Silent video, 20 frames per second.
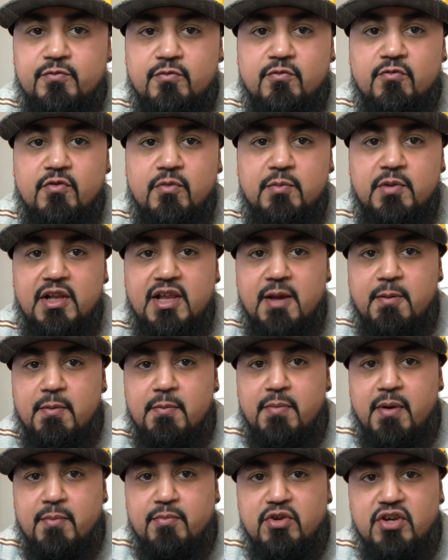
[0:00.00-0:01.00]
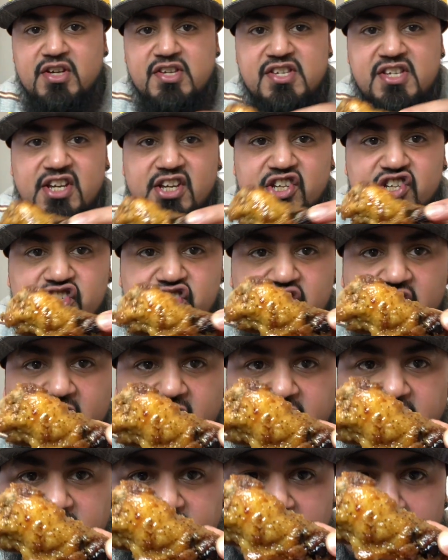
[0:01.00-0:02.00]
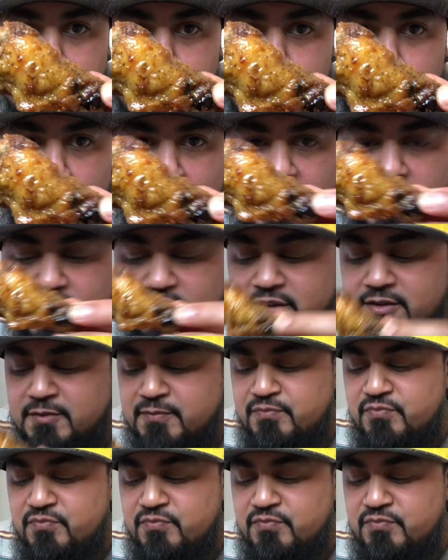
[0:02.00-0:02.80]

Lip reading: from the lemon pepper. You can see it shining, that butter,